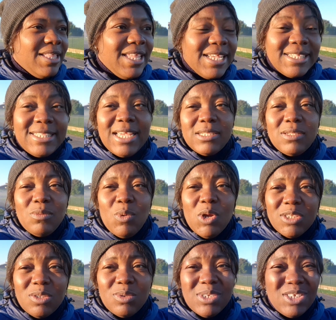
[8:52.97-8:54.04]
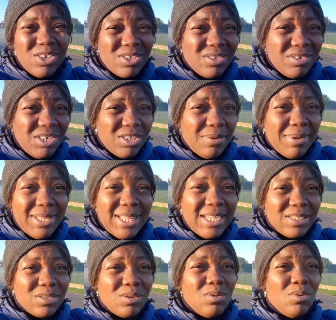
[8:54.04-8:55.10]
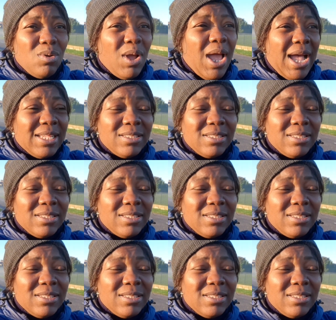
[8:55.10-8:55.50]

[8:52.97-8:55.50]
These days, once we just reach Somadina school